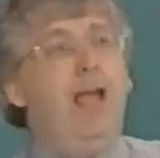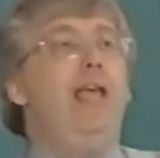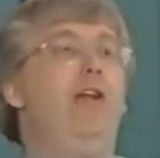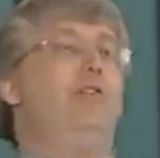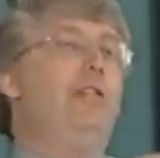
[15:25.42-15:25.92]

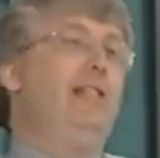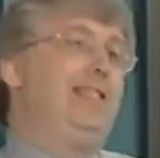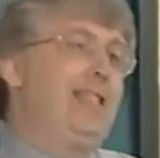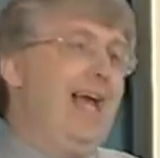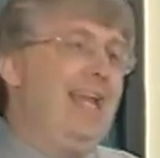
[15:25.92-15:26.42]
Here's an
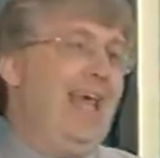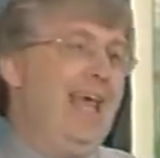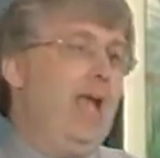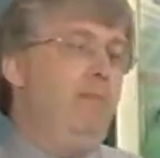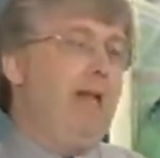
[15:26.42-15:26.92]
insight
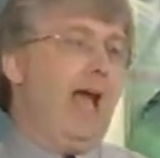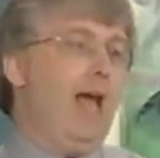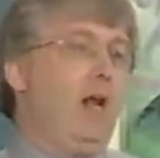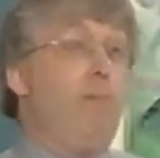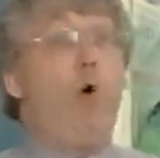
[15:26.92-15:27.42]
aimed
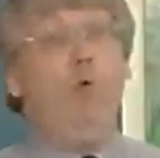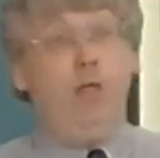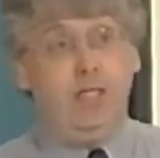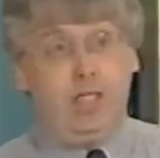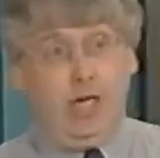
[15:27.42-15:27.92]
at
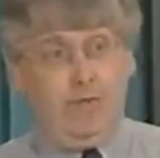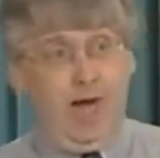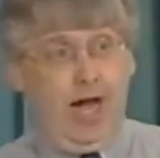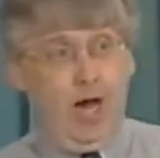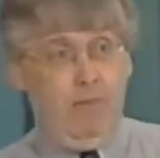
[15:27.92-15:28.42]
opponents of a
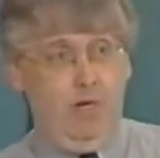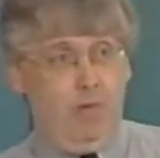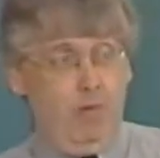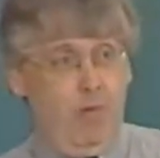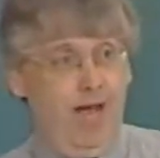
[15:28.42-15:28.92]
higher
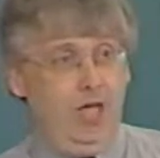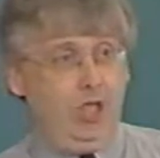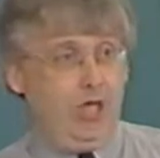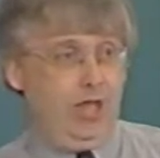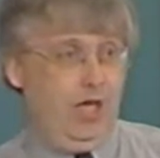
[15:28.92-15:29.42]
minimum
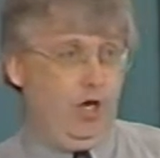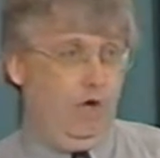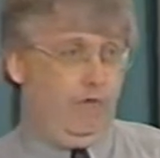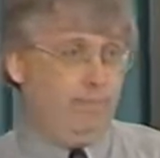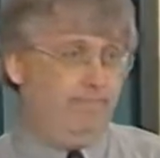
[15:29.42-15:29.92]
wage to think
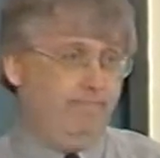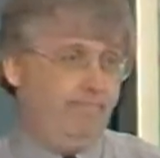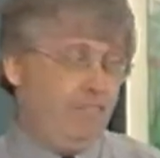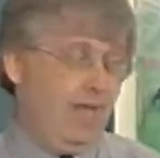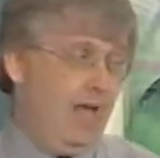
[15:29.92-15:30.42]
over.
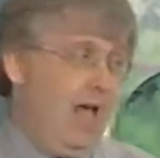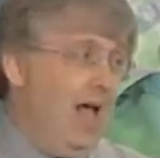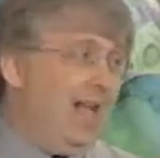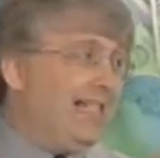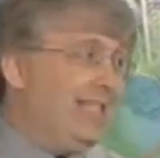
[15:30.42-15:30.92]

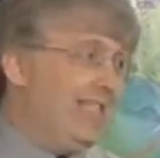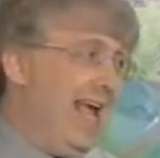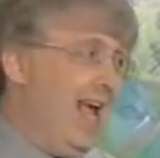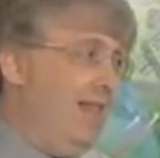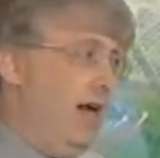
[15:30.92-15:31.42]
Let's
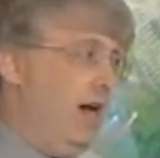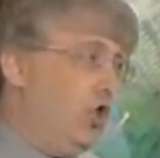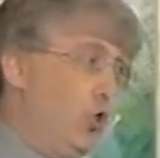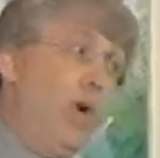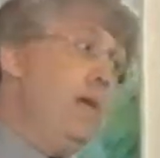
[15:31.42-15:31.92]
say that a
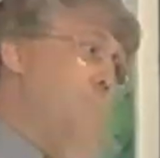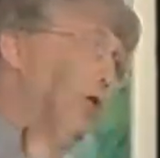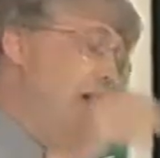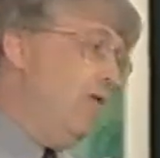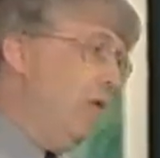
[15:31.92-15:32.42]

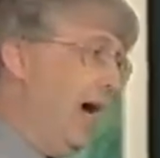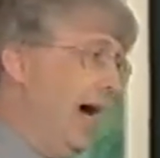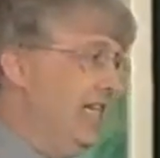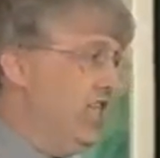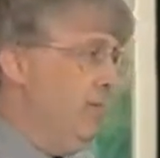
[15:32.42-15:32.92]
20%
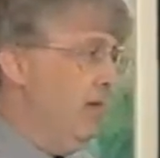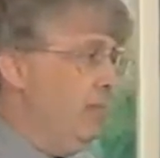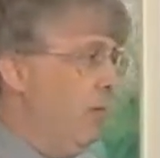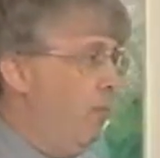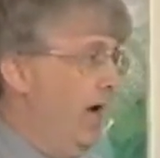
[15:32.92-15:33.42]
rise in the
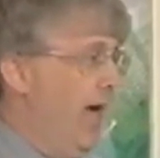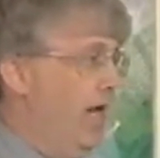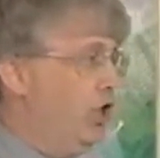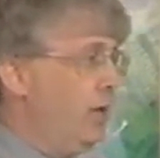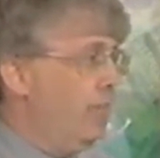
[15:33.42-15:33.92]
minimum
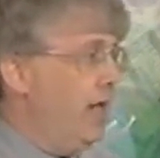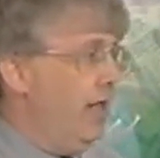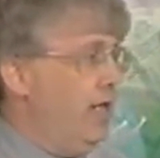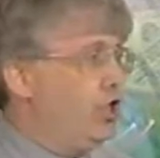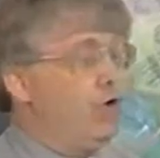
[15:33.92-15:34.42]
wage
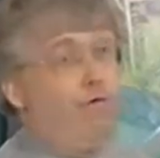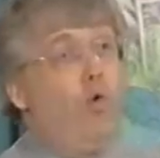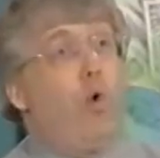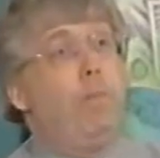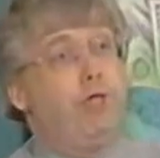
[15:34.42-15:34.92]
leads to
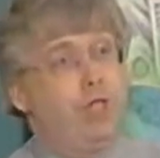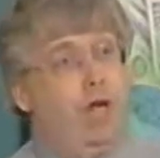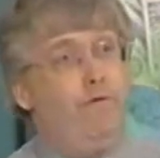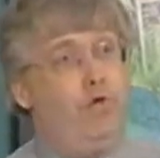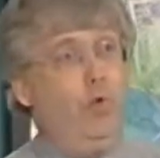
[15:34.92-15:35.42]

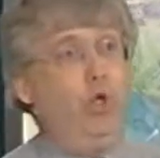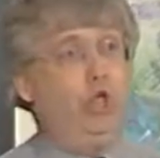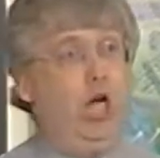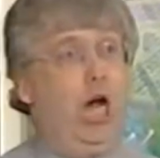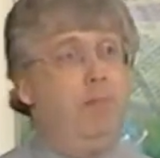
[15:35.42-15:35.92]
4% fewer
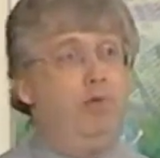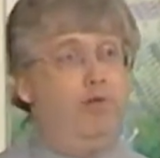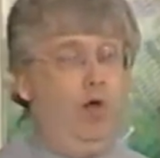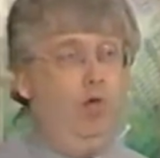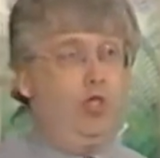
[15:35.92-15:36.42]
jobs
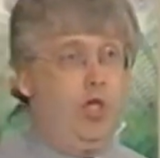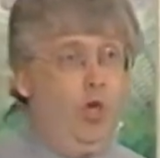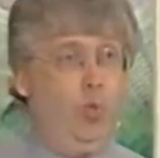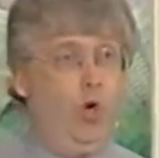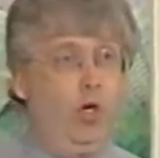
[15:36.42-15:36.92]
for
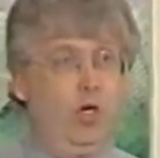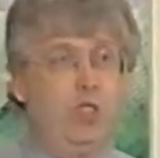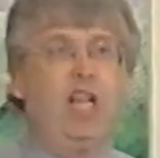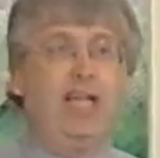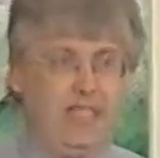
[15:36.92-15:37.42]
low-skilled
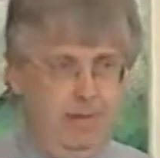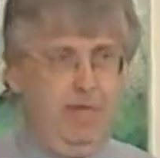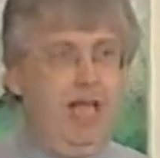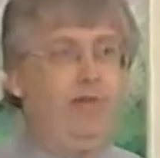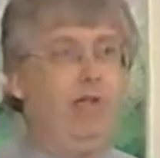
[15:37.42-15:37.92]
workers, like some of
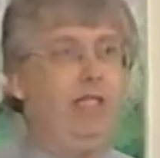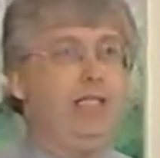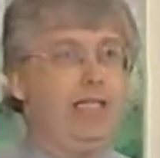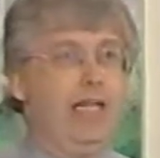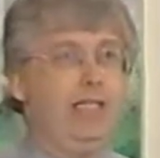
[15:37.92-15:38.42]
the evidence
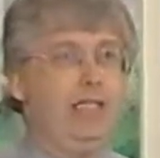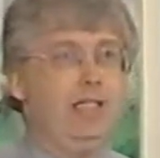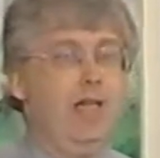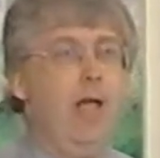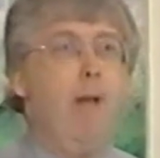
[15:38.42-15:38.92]
says.
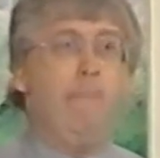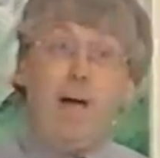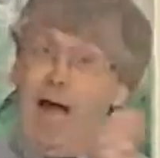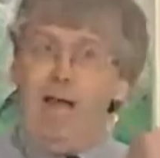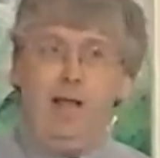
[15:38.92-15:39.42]

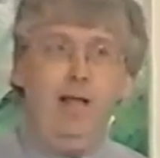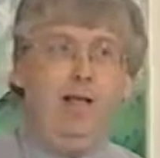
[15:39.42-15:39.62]
But